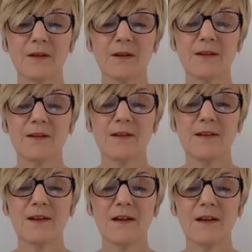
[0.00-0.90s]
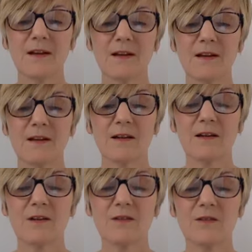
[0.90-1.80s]
into the neck,
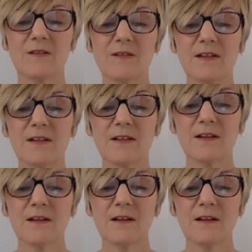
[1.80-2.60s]
noticing